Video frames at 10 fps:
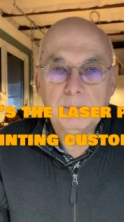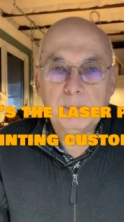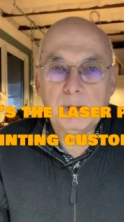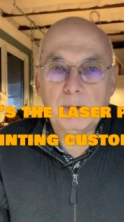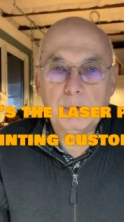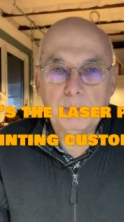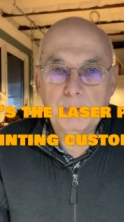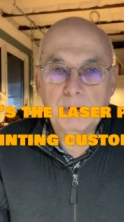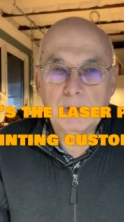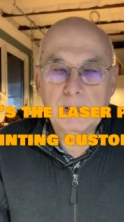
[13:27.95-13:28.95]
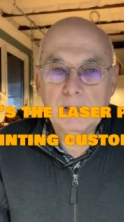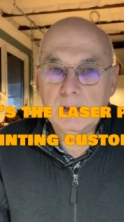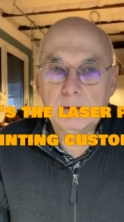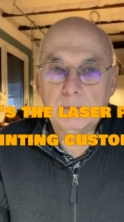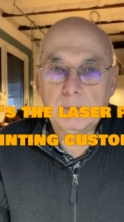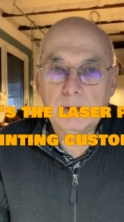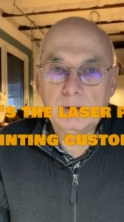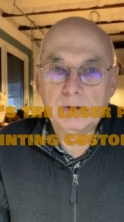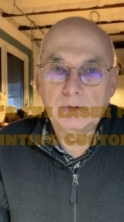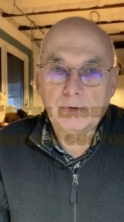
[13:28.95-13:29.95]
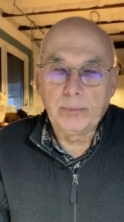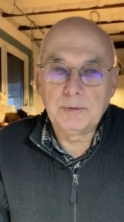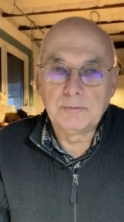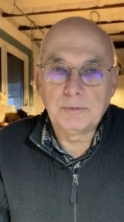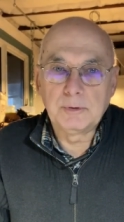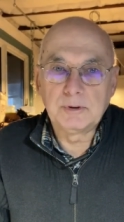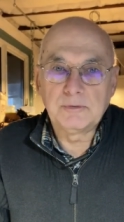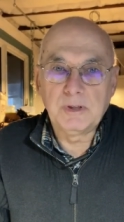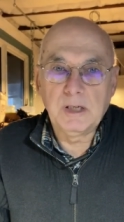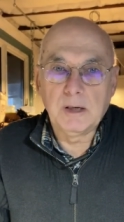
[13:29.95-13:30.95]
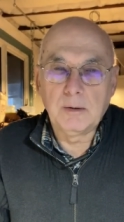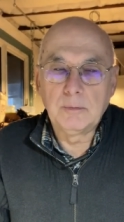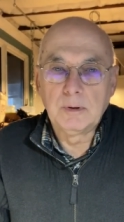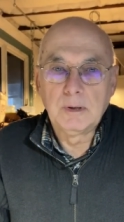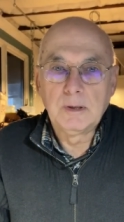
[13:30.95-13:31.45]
but I will put a link in, in the description for this video